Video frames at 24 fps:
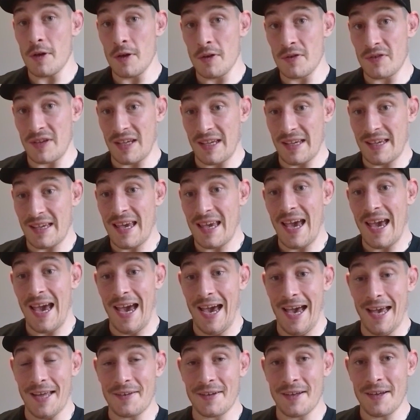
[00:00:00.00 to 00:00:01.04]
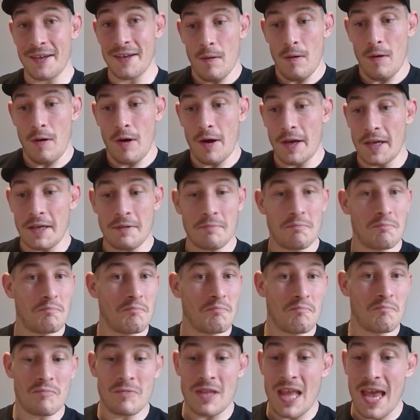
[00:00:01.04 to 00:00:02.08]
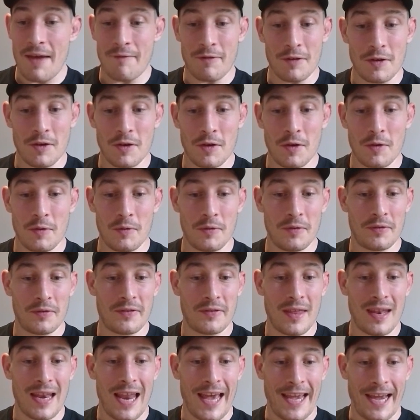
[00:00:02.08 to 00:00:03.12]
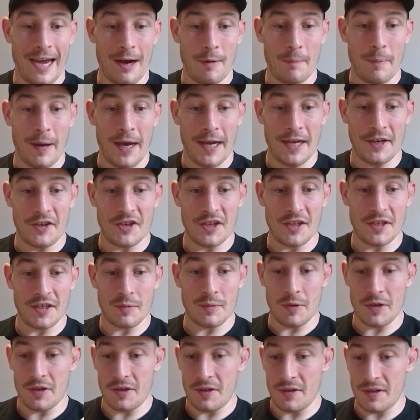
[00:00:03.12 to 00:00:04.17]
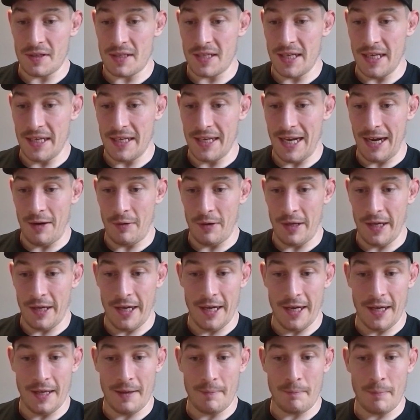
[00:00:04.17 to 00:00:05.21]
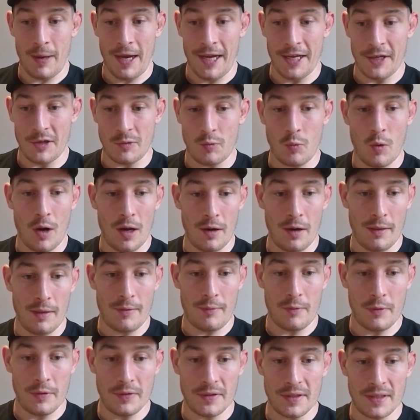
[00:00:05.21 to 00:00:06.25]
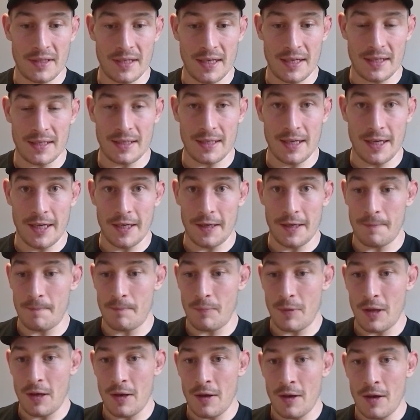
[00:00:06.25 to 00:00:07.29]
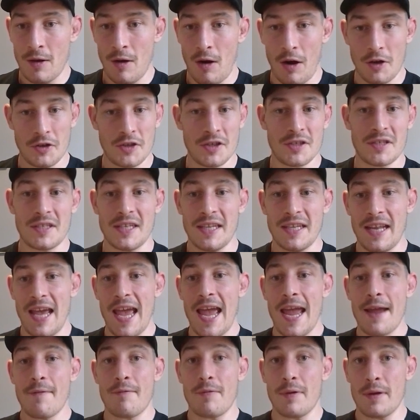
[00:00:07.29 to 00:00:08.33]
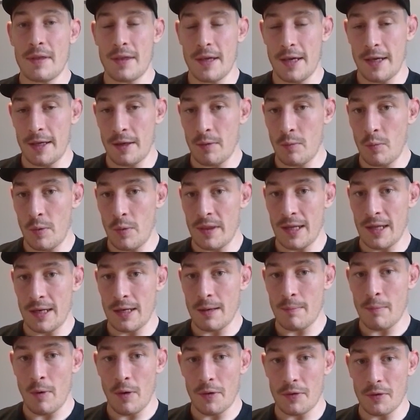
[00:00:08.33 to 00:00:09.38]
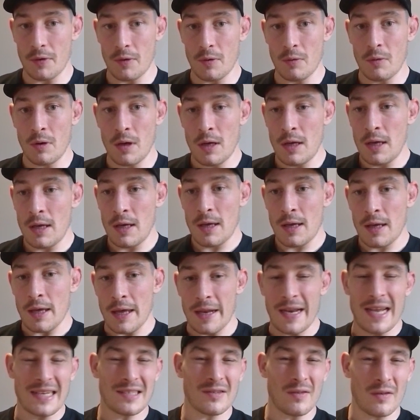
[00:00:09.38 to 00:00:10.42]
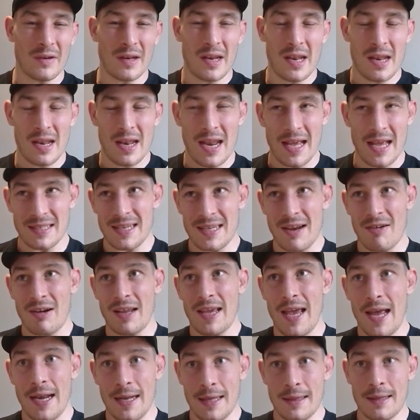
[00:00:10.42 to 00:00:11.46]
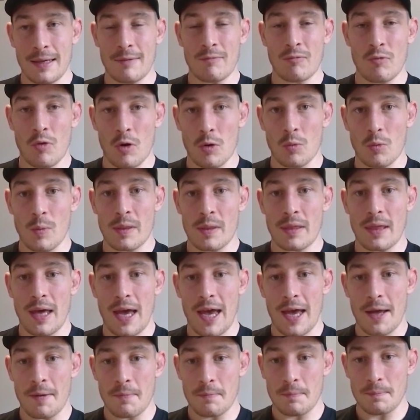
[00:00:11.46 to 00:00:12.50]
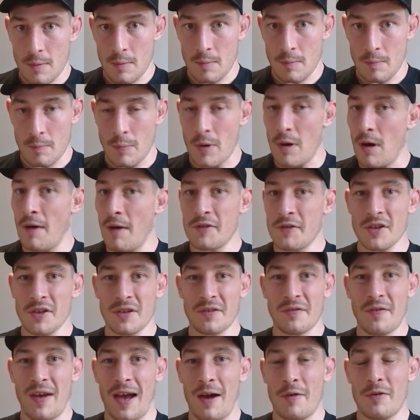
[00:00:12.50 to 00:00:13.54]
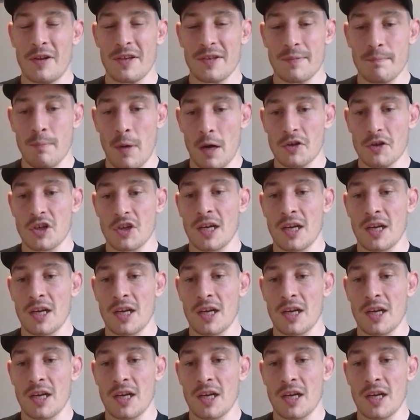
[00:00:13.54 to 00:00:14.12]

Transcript: using CAD, I never used the layout pages, which you can see down here, page one through to 16. I just did everything within the model. And there's not necessarily anything wrong with that but I've just found it's much